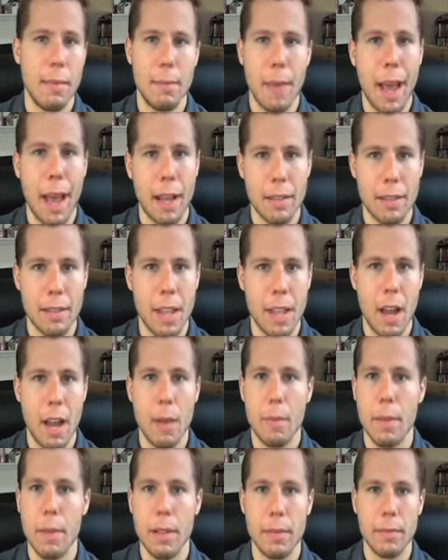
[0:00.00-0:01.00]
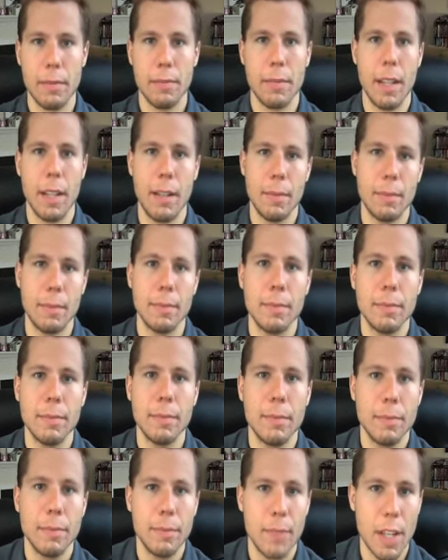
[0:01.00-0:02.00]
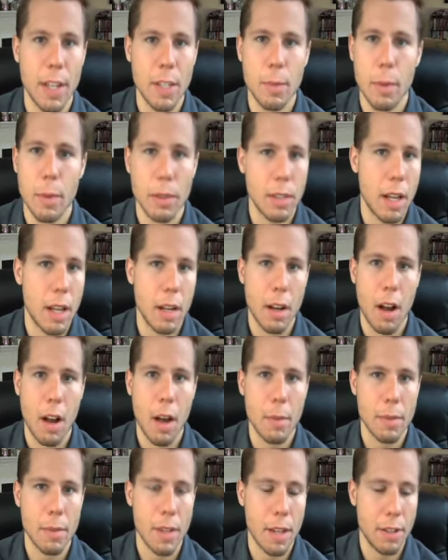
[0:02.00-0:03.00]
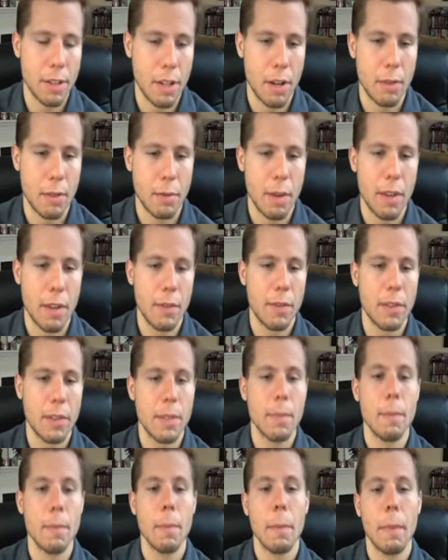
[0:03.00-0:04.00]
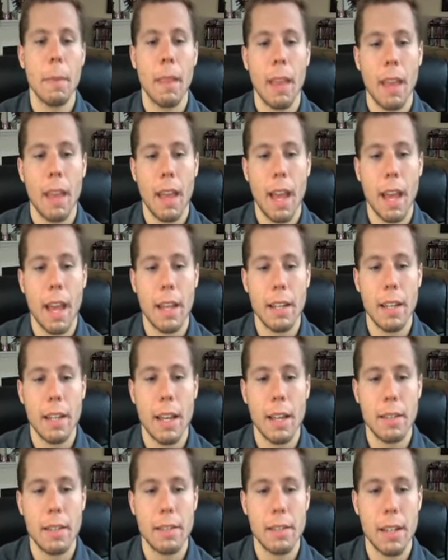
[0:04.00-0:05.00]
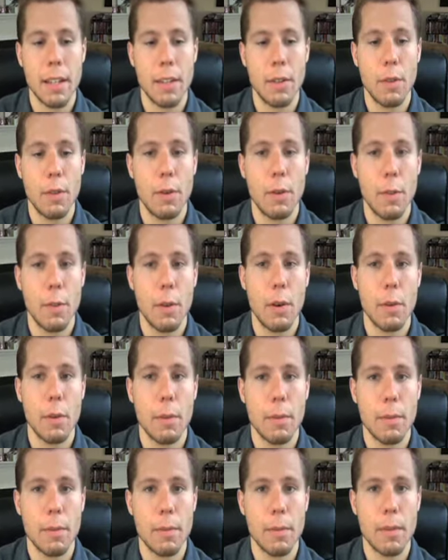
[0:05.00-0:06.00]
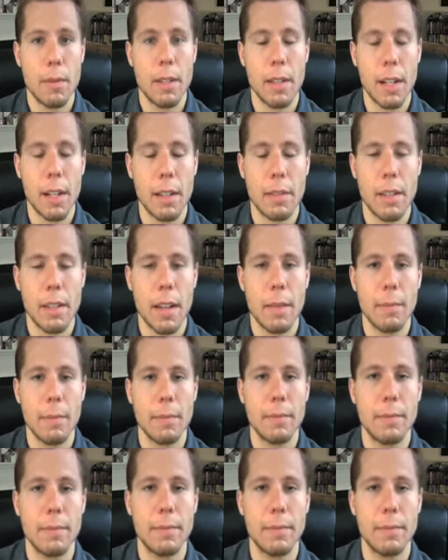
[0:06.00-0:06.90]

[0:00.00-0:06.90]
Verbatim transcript: maxed out, but um, facebook.com slash Aaron Rift and uh, stay tuned for more. See you next time.